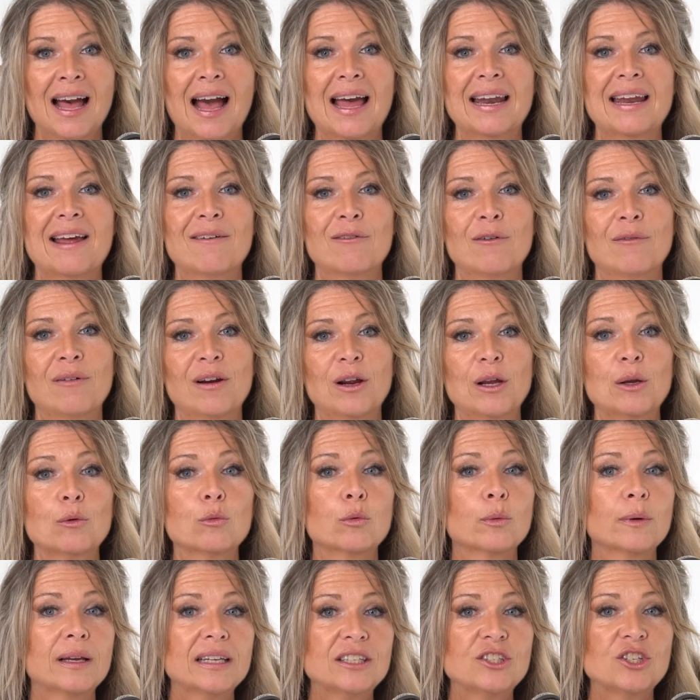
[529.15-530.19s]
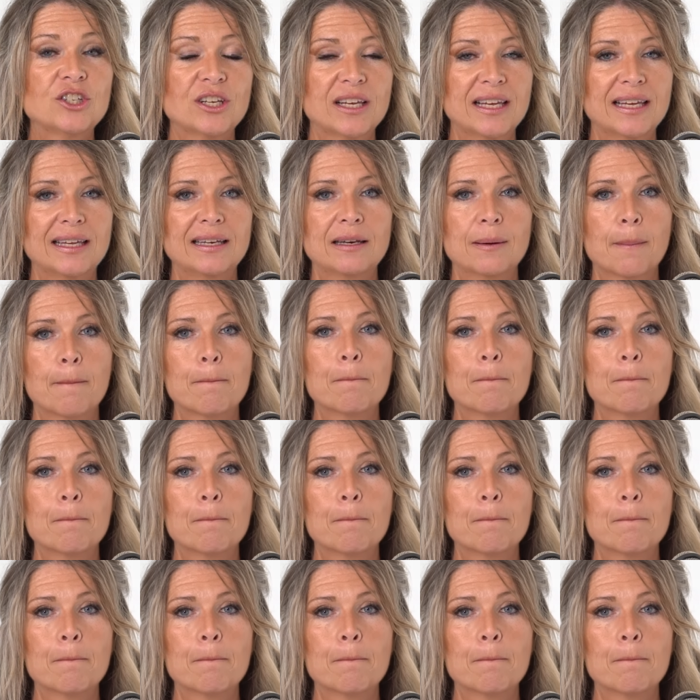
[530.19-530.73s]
and have a very rigid